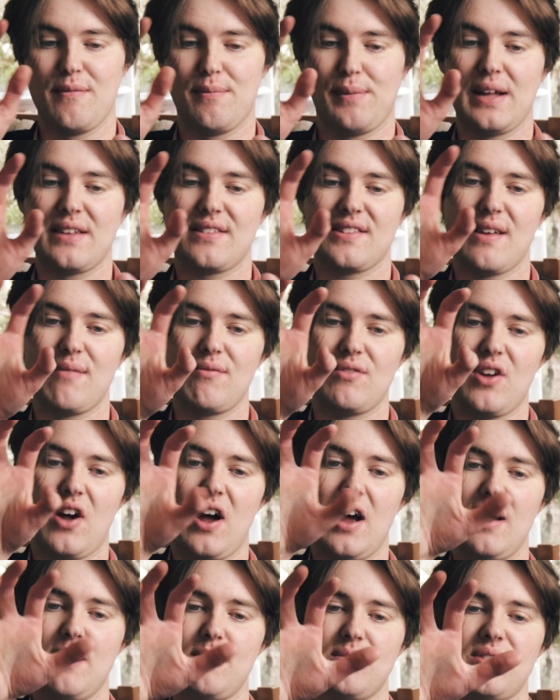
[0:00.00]
But
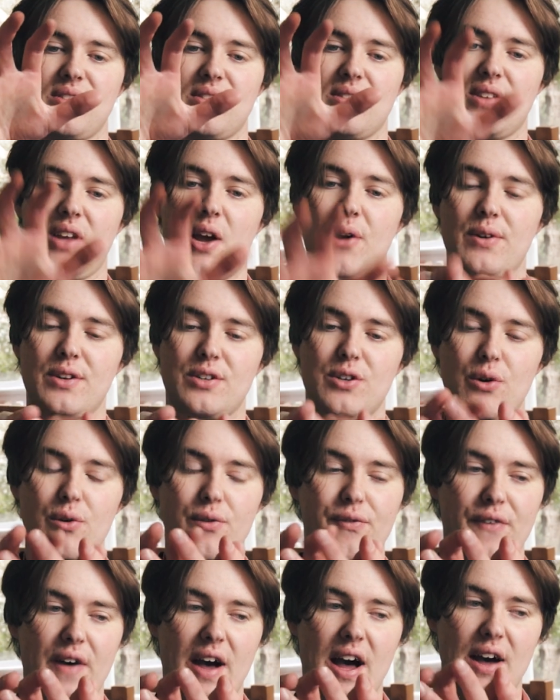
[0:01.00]
sometimes going too
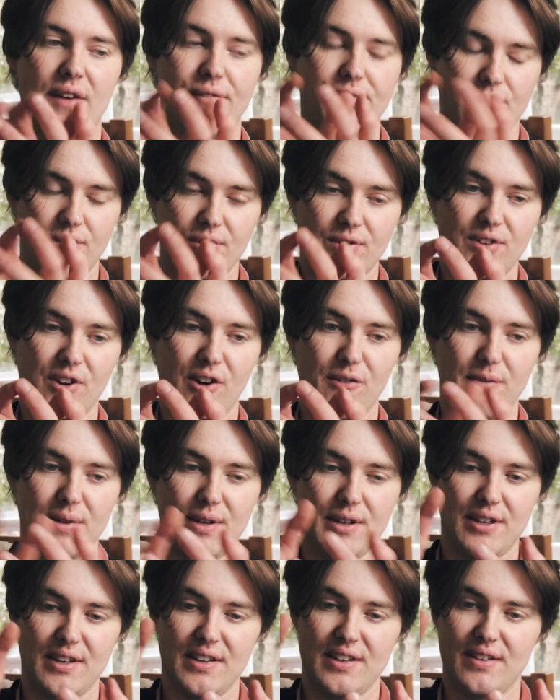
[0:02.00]
far for a
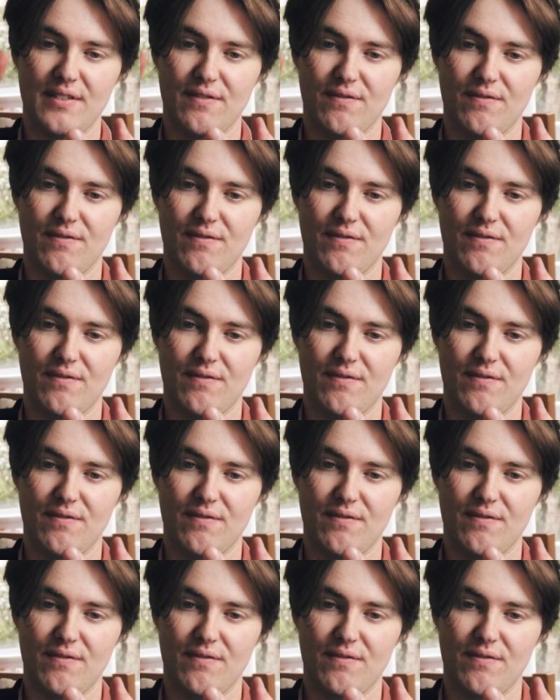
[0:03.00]
topic